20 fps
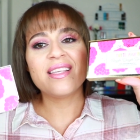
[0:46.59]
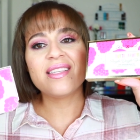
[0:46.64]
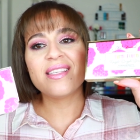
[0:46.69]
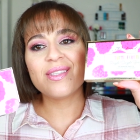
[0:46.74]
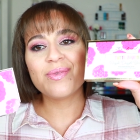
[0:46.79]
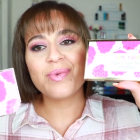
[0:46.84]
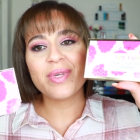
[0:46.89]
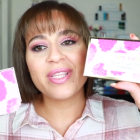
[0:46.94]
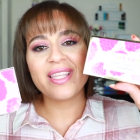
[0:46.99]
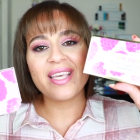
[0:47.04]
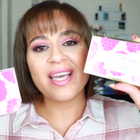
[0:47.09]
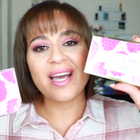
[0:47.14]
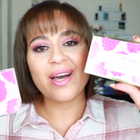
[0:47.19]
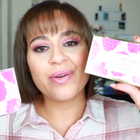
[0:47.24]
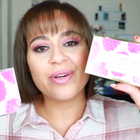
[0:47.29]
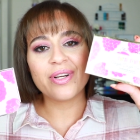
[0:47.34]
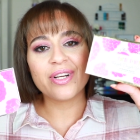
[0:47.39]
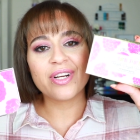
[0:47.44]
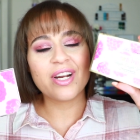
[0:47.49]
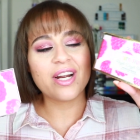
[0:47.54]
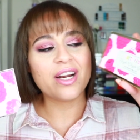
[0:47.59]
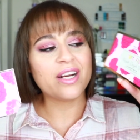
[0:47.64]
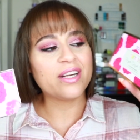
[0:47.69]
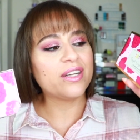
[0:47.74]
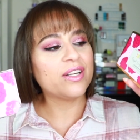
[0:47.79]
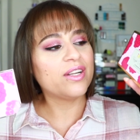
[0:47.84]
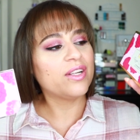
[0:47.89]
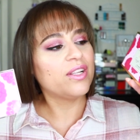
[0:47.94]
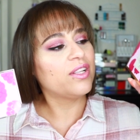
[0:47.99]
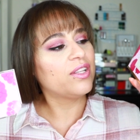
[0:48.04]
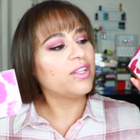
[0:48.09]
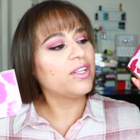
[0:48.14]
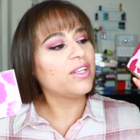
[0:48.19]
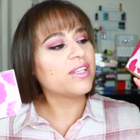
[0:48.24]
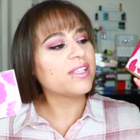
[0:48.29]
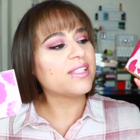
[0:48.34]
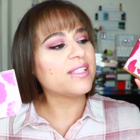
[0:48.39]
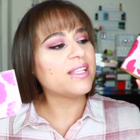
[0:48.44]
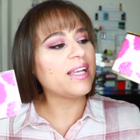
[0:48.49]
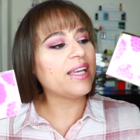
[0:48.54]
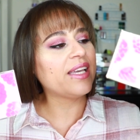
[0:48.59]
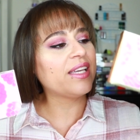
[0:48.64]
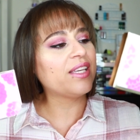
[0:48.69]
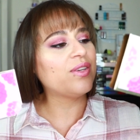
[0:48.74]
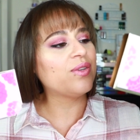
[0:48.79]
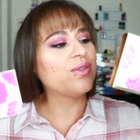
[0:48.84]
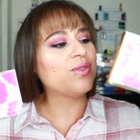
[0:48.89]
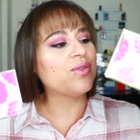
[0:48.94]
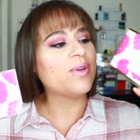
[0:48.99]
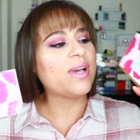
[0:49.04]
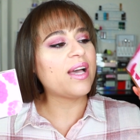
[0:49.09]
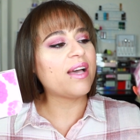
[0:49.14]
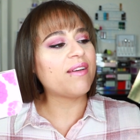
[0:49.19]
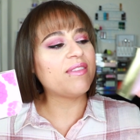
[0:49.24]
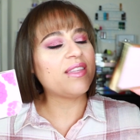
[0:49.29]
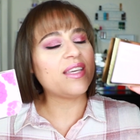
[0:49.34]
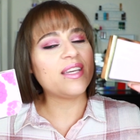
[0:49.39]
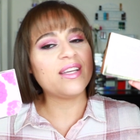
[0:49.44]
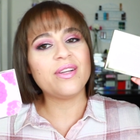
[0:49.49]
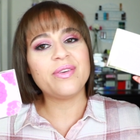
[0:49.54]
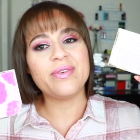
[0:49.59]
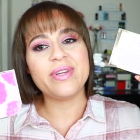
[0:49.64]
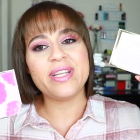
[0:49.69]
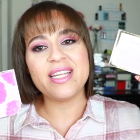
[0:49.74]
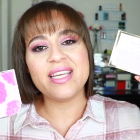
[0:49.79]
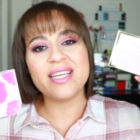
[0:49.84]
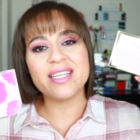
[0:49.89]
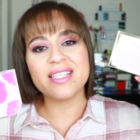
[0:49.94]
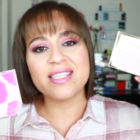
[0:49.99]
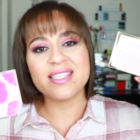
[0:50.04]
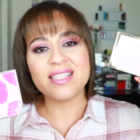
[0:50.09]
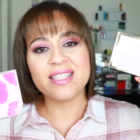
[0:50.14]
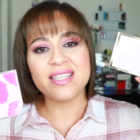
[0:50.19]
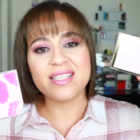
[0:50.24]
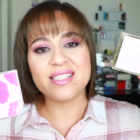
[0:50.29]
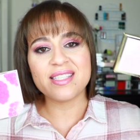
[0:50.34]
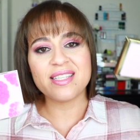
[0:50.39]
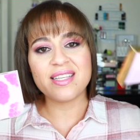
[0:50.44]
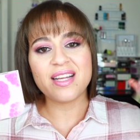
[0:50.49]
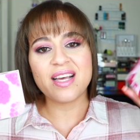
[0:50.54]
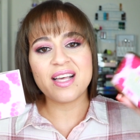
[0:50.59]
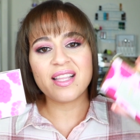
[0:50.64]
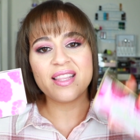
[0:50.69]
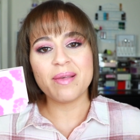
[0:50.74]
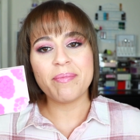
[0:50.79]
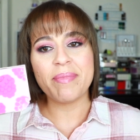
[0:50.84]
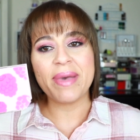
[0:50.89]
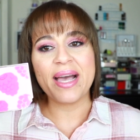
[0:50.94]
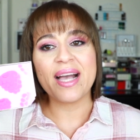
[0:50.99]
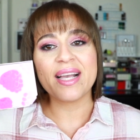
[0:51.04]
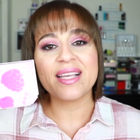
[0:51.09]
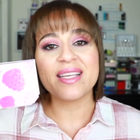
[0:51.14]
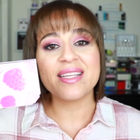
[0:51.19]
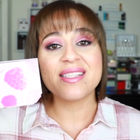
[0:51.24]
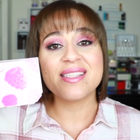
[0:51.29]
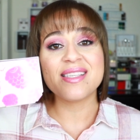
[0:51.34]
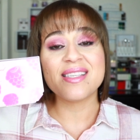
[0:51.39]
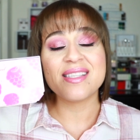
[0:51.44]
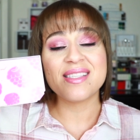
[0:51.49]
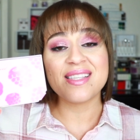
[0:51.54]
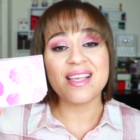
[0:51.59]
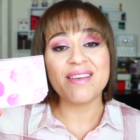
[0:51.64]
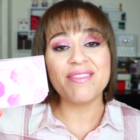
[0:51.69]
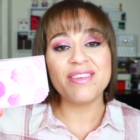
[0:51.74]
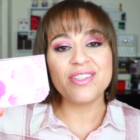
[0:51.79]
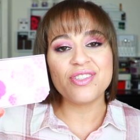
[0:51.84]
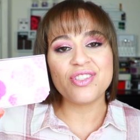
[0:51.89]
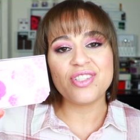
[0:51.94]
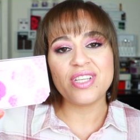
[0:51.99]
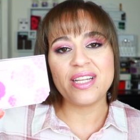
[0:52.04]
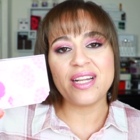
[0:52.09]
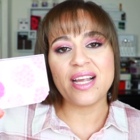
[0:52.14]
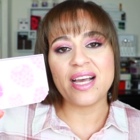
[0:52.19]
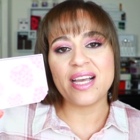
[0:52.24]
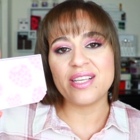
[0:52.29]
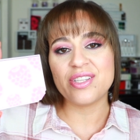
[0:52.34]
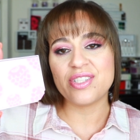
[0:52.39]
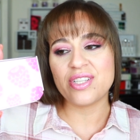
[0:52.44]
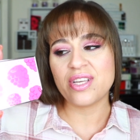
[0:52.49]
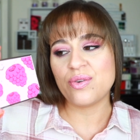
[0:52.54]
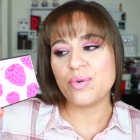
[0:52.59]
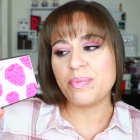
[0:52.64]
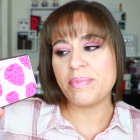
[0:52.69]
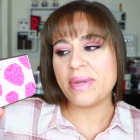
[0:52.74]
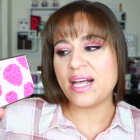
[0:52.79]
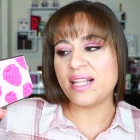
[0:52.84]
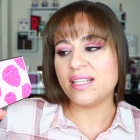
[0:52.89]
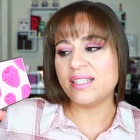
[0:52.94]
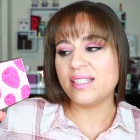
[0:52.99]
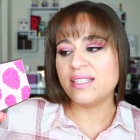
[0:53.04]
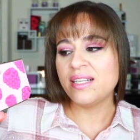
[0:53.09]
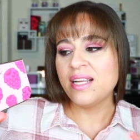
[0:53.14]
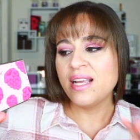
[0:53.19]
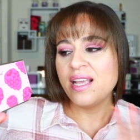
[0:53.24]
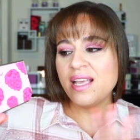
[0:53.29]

This is what the outer carton looks like. You do have the ingredients listed on the back. It's a 7-shade eyeshadow palette,